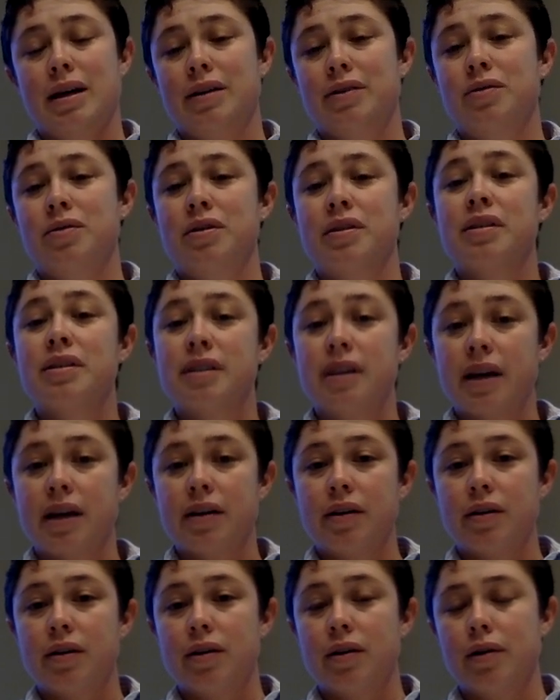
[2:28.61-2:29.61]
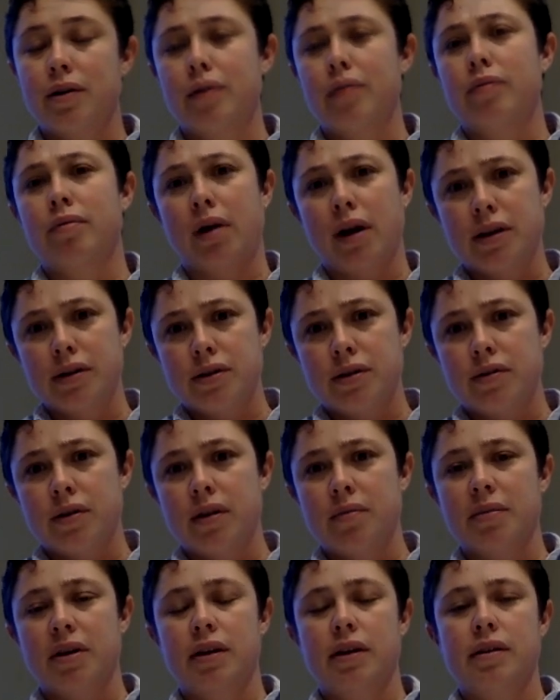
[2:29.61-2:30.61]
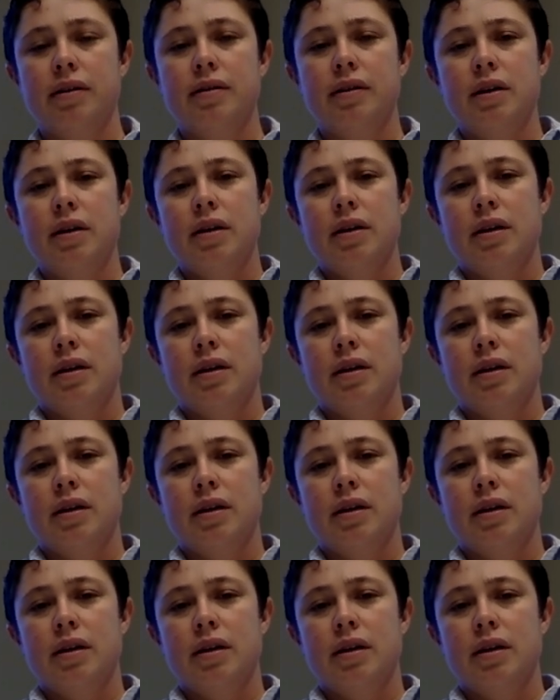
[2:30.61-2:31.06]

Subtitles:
do the standard rice treatment.